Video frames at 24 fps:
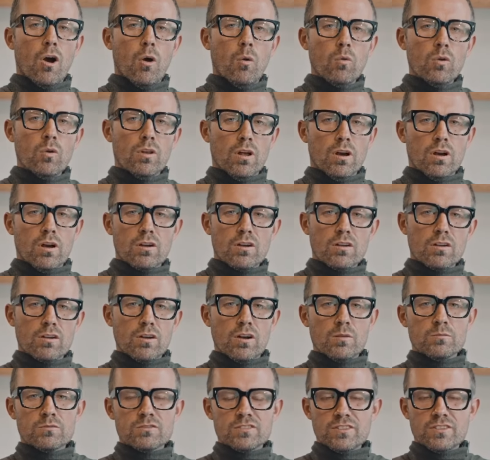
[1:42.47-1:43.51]
O-Lock
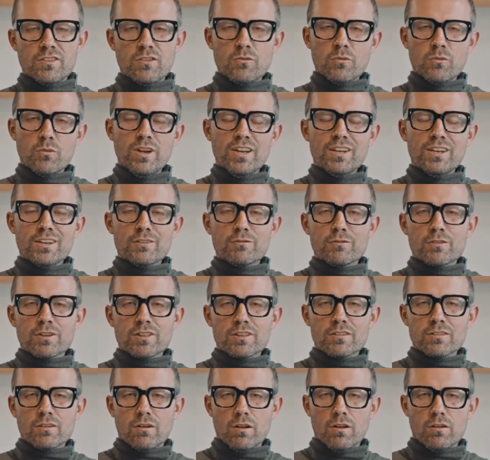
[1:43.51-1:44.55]
comes in three
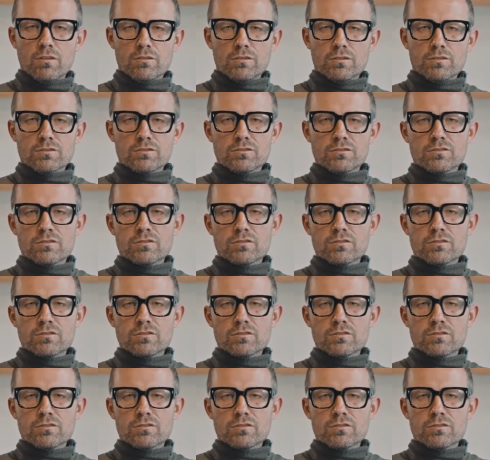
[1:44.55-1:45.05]
different colors,